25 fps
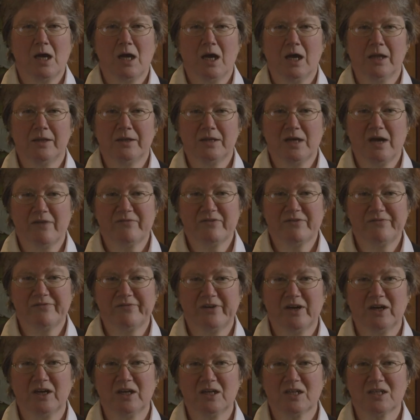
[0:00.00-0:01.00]
and they have the
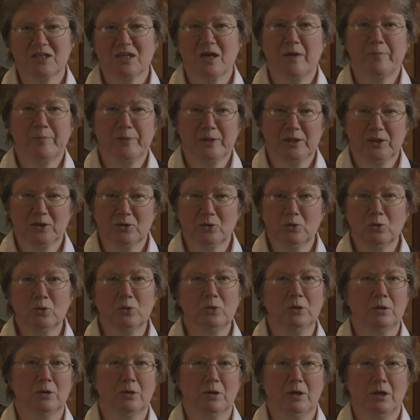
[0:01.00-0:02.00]
fires below
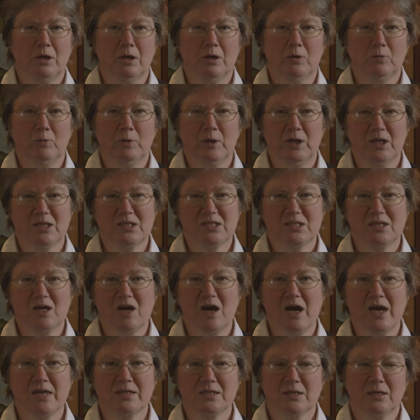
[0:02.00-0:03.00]
where it's
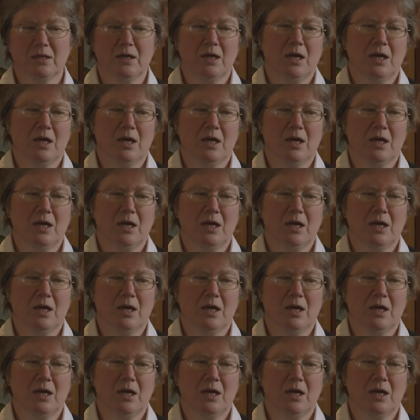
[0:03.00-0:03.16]
dried.